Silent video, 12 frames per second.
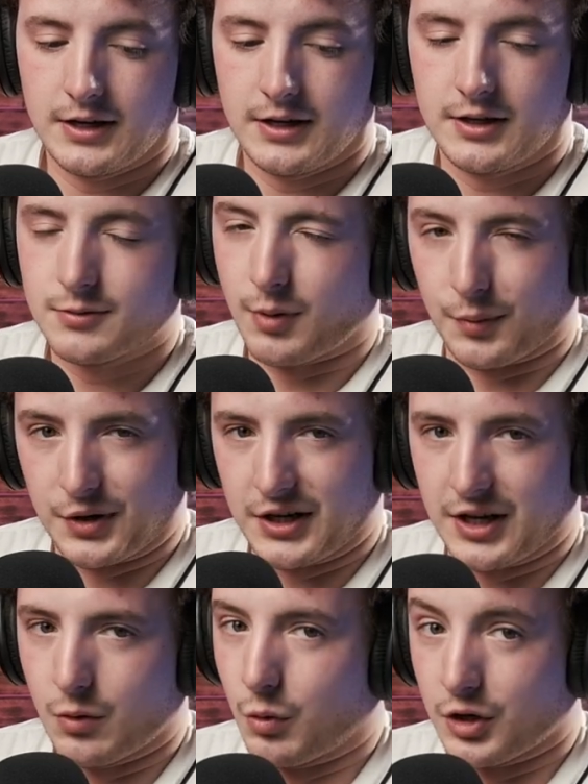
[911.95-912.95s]
It's probably going to
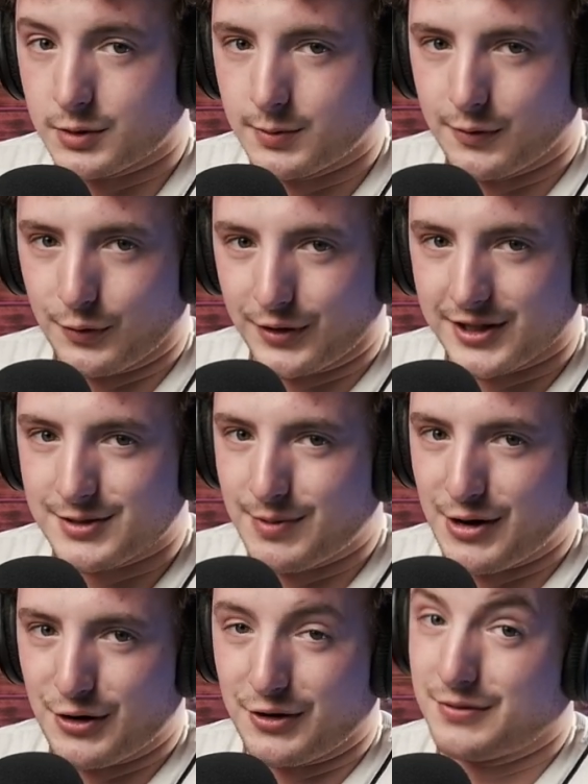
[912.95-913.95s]
get worse before it gets
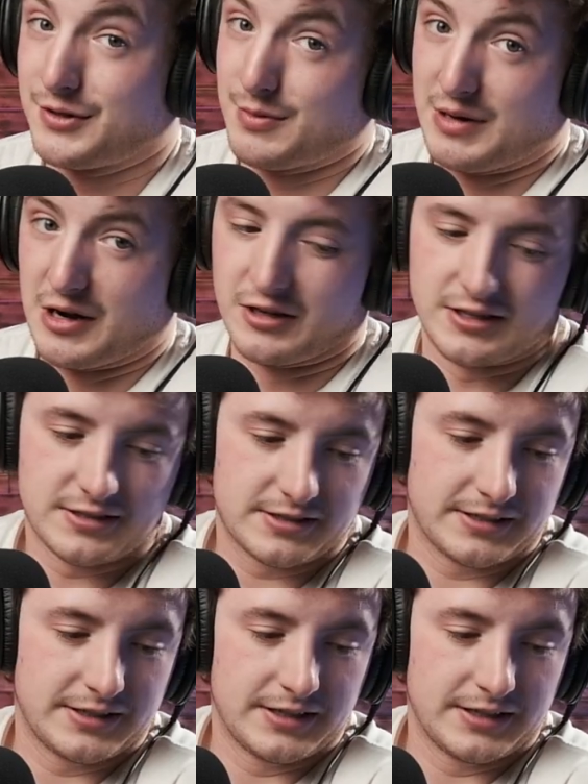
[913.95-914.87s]
better, to be honest.